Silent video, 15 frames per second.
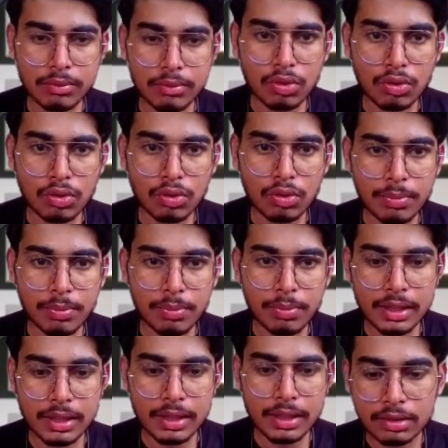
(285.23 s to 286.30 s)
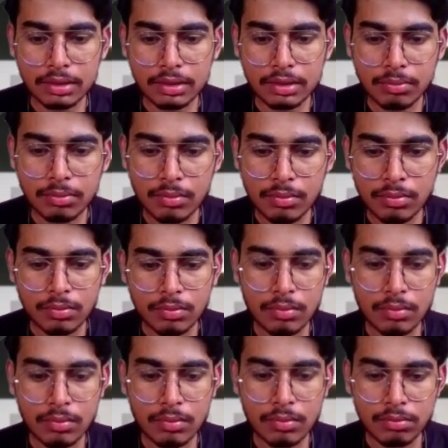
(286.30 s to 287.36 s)
So I'll give this
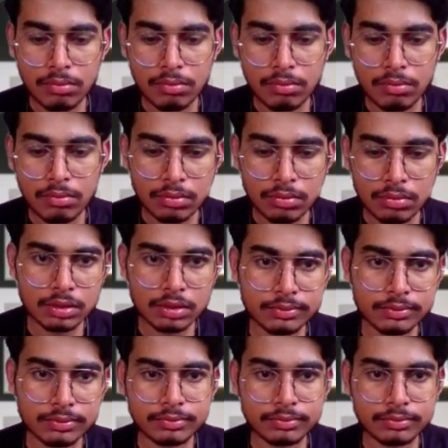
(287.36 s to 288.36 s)
name open bracket.